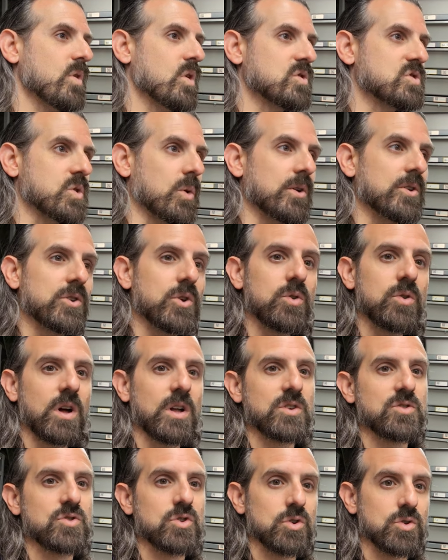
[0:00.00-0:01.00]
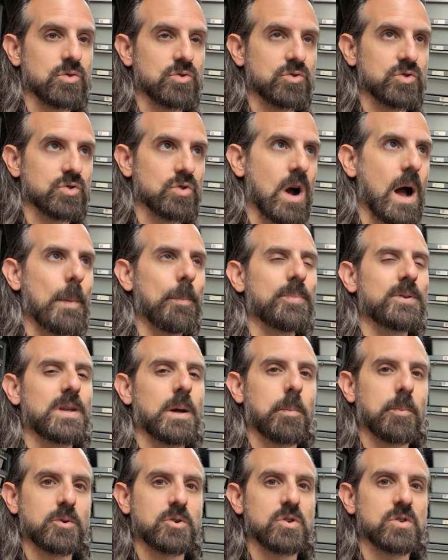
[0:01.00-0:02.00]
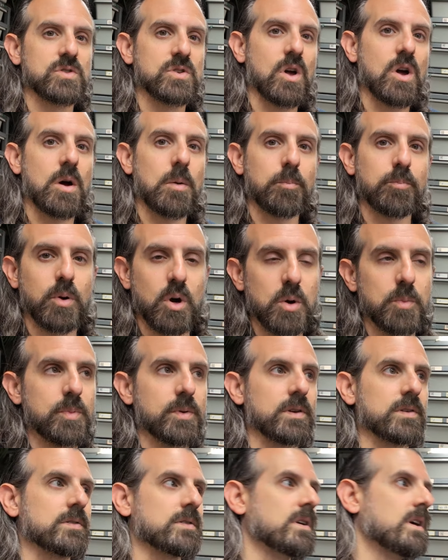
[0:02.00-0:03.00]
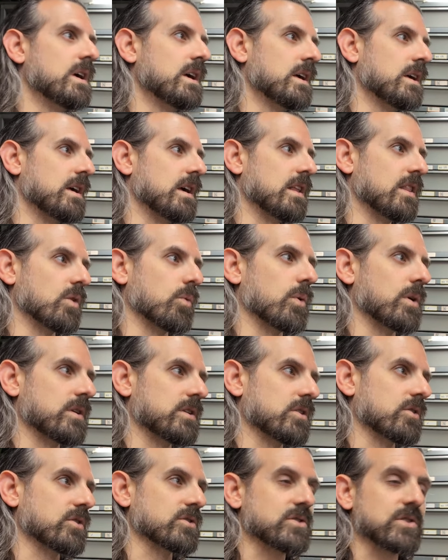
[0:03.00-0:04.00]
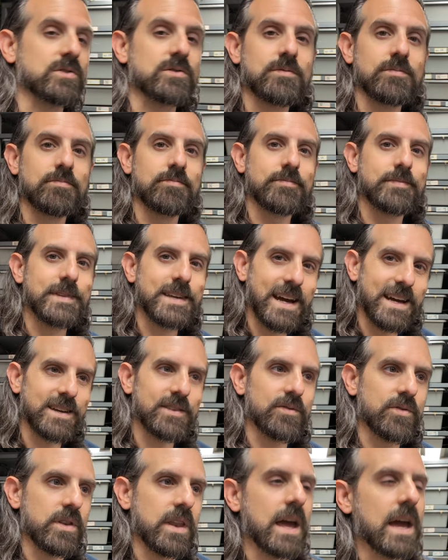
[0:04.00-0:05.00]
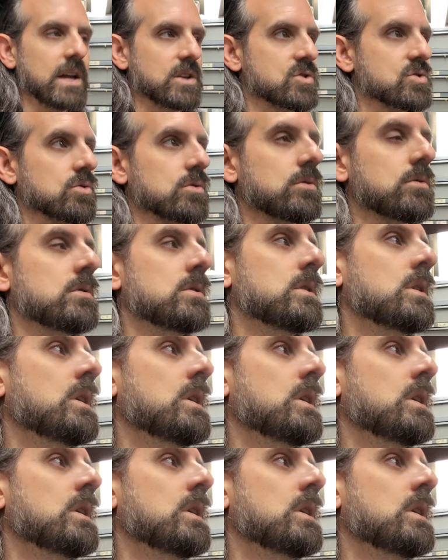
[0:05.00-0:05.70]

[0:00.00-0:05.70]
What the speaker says: So I do not drop temperatures on purpose in the winter. It's just kind of natural.